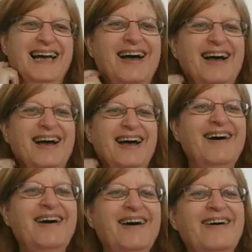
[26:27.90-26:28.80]

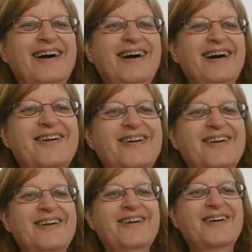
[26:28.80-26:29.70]
oh, I've got
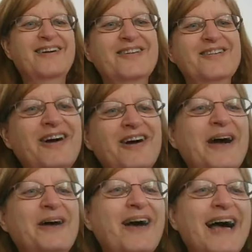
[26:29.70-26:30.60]
tingles all over. I
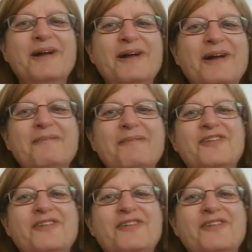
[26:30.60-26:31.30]
hope that helped, and I'm sorry.